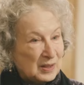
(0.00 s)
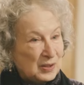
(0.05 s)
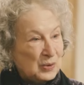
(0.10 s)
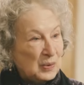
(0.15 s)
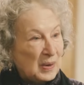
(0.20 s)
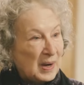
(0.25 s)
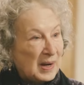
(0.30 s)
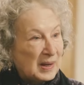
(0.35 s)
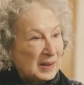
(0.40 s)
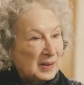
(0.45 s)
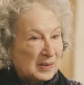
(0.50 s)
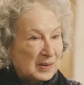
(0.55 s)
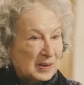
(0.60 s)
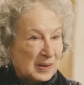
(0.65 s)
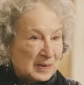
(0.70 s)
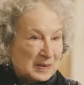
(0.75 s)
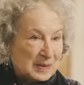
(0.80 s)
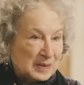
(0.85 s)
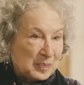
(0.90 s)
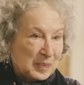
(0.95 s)
dragon
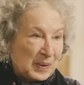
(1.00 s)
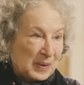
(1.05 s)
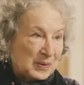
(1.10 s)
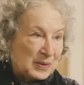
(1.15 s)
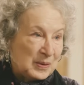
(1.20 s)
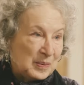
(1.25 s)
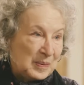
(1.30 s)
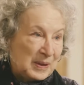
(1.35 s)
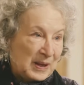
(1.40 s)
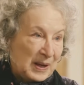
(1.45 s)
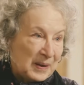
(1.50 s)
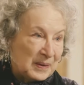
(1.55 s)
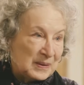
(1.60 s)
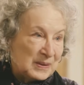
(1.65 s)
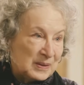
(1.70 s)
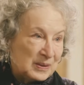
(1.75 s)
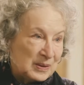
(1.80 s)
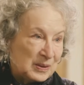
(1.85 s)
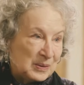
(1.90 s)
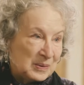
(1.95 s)
that is about to be
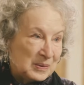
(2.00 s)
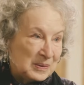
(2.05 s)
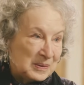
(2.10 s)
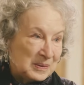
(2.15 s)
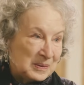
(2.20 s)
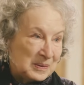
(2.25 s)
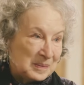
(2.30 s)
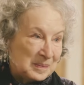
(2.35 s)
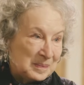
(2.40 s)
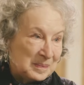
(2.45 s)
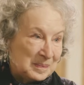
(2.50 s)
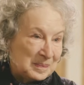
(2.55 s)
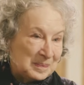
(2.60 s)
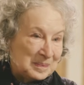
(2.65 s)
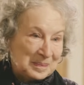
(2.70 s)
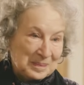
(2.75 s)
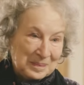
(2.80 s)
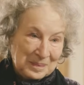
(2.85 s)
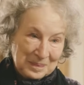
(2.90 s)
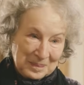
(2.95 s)
executed?
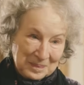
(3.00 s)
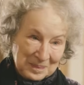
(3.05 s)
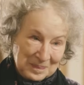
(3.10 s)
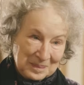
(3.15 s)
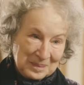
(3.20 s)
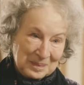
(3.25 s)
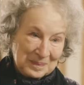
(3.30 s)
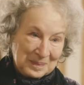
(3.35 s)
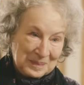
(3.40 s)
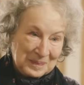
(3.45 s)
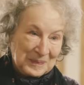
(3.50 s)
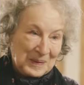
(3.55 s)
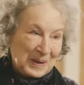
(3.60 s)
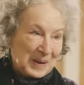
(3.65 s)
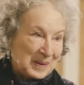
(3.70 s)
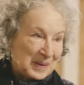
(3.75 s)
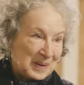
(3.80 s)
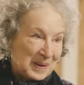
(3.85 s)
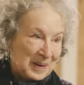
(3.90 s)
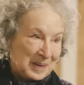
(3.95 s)

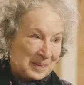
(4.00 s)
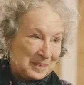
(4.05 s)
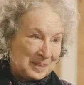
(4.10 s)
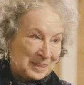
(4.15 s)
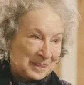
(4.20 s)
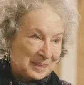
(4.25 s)
Like that.